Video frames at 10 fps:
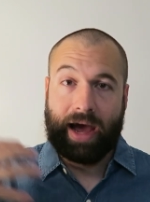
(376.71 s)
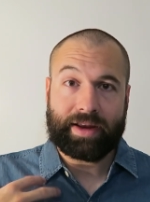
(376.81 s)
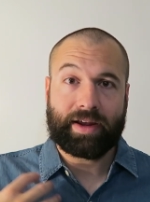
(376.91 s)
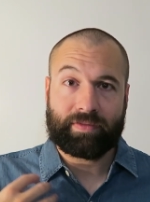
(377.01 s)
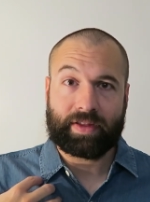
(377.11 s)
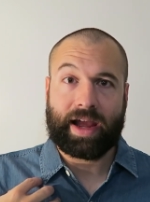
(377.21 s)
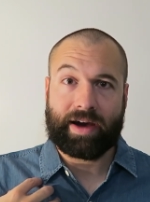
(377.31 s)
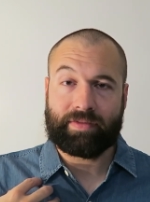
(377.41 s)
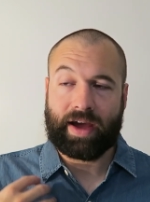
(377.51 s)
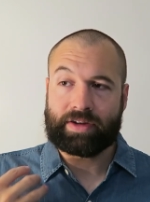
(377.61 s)
I definitely
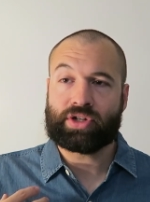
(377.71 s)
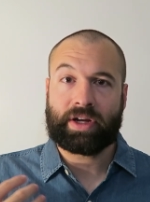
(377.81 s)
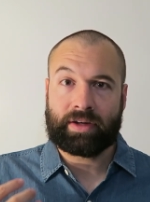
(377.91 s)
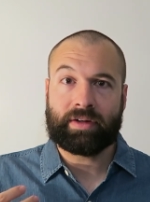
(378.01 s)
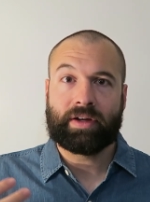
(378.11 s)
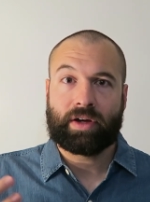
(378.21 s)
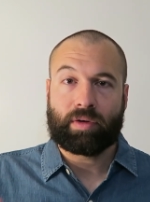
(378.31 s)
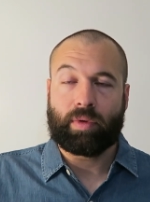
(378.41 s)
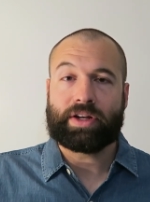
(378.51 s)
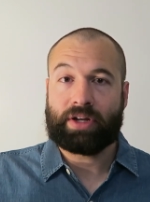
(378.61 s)
have that gene,
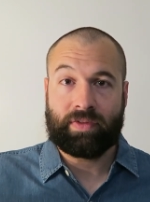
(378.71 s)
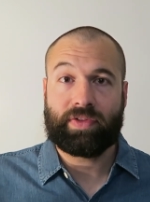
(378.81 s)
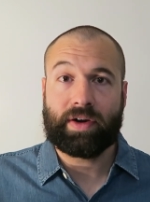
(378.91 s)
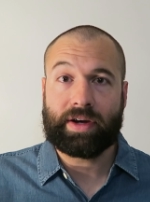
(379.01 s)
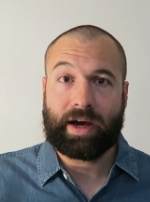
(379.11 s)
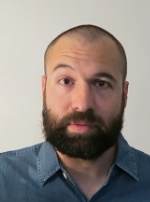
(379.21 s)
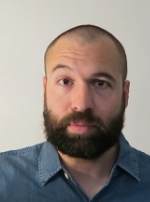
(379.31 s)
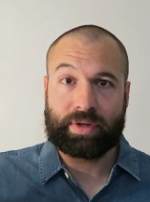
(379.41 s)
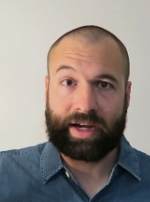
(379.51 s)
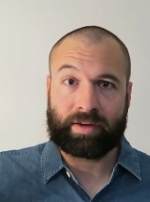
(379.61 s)
which in theory helps
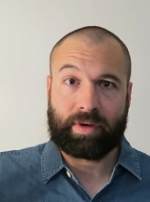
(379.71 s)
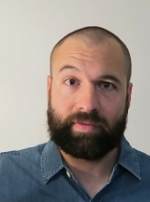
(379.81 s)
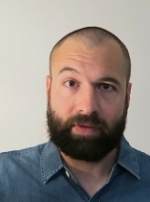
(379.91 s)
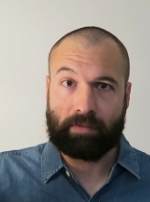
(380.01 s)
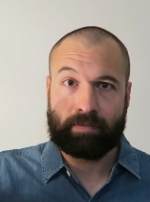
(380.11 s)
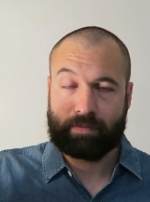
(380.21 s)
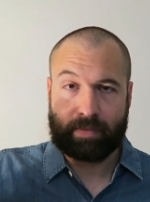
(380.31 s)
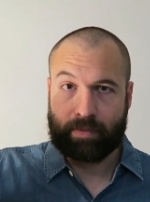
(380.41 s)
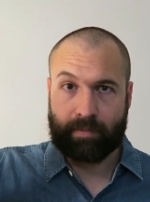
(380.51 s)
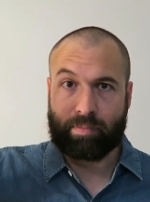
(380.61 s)
protect me from
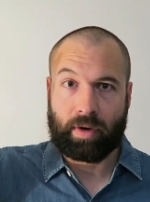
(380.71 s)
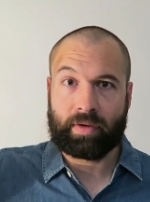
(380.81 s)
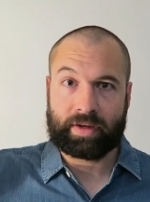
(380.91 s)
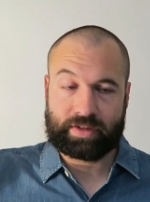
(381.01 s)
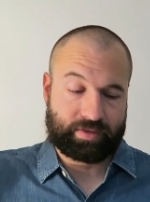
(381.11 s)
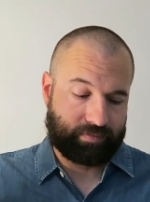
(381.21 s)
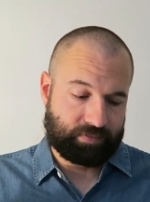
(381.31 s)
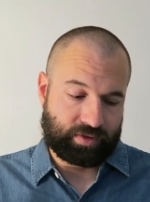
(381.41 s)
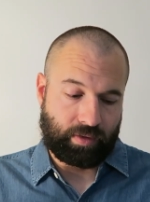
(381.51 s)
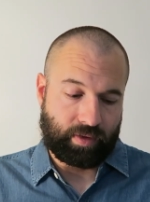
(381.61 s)
balding
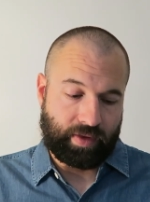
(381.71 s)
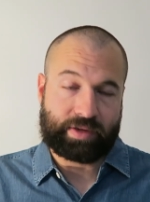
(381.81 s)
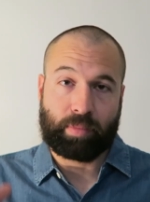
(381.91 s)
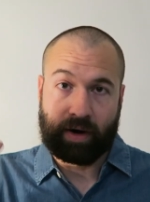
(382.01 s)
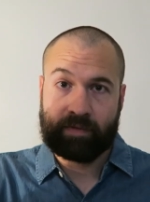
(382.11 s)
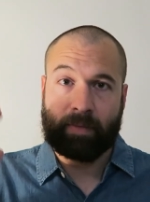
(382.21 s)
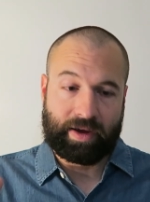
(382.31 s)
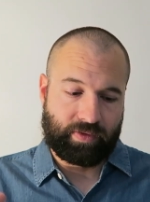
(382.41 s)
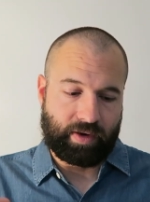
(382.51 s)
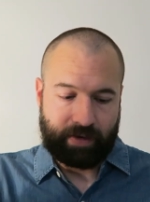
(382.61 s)
sooner. That's part of
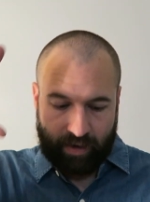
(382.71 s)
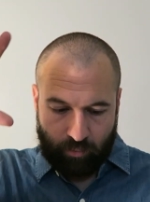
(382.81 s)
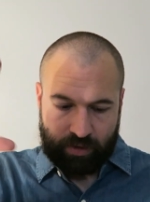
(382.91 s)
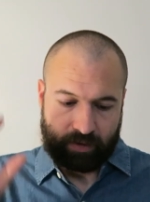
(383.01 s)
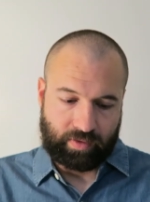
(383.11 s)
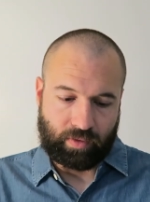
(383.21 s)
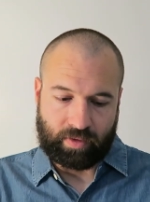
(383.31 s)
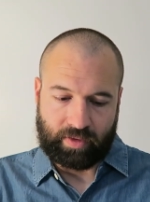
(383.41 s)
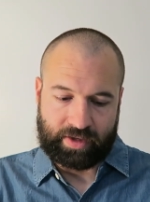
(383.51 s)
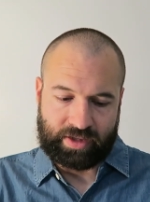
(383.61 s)
my theory when you look at the
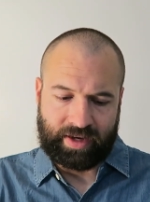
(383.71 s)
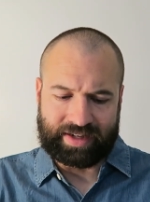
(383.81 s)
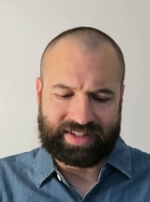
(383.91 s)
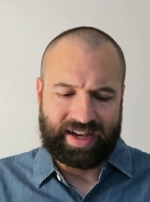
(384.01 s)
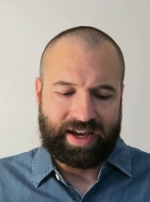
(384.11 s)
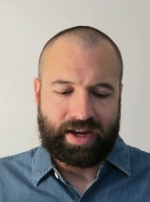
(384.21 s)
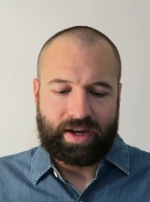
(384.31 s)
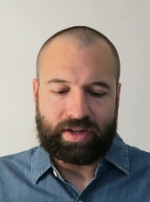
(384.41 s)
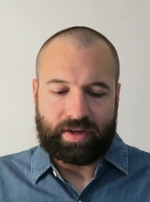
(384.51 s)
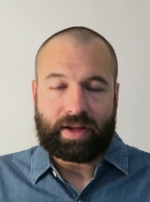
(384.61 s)
whole collection. Next,
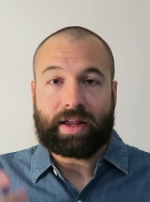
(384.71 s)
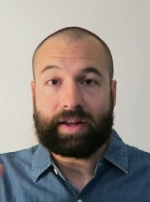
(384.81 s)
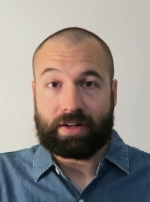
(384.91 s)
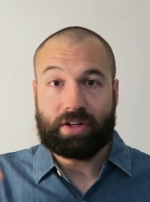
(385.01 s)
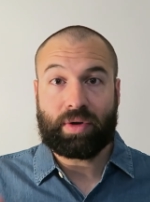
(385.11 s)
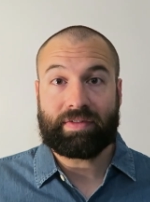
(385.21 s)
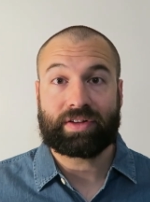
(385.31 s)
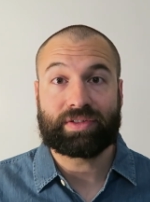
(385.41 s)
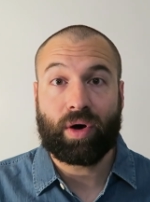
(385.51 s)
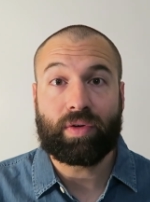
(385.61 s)
do you have
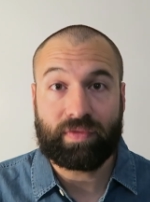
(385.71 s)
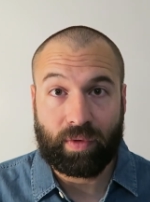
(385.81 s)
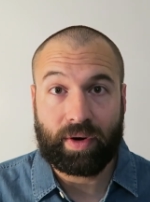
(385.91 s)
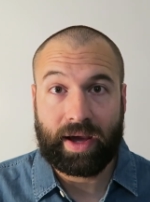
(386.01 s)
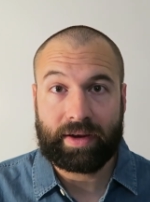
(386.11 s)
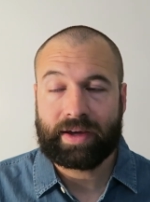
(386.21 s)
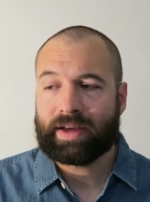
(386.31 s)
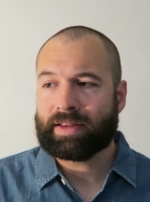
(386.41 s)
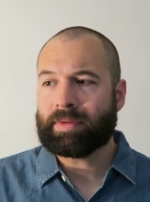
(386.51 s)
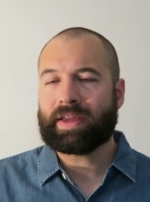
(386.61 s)
a low forehead?
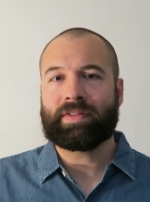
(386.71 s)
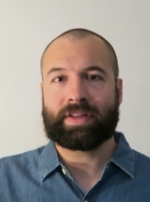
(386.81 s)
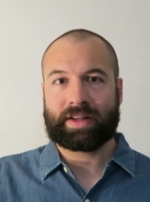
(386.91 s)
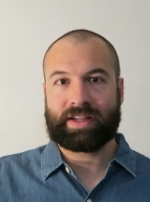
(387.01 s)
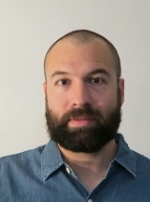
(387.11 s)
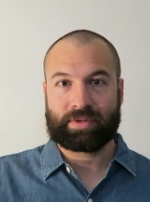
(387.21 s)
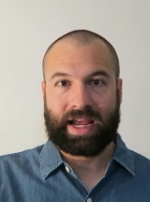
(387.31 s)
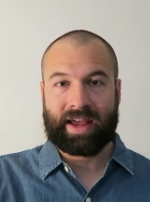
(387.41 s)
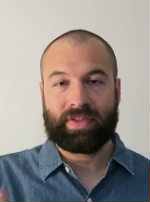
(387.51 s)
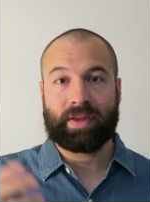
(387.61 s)
Let me give you some examples.
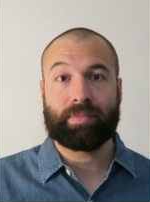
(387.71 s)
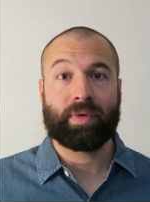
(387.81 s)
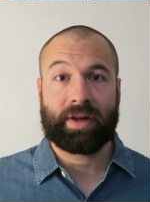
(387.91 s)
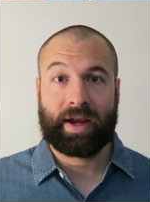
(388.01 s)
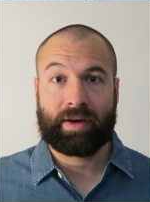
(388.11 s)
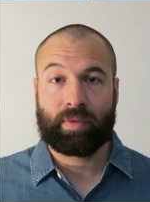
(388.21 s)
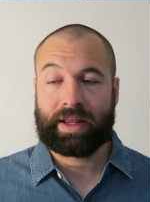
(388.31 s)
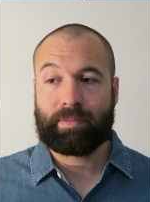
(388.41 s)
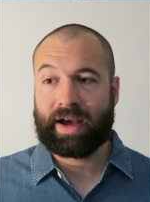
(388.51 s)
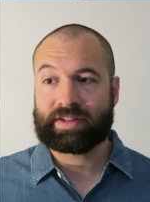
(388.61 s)
Anthony Bourdain, when
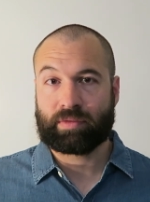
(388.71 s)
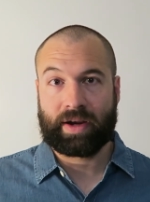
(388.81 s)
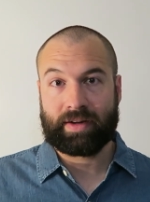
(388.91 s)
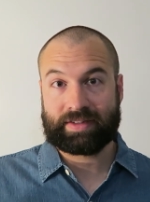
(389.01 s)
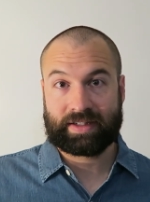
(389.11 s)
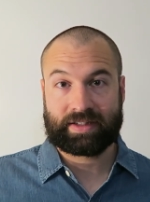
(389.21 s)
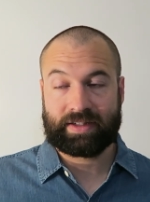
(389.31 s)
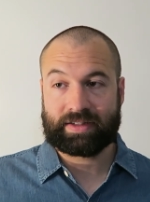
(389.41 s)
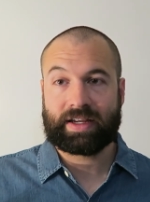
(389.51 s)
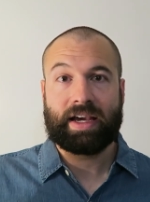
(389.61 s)
he passed away in the
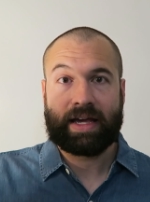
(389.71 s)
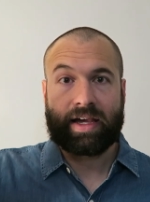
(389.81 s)
60s,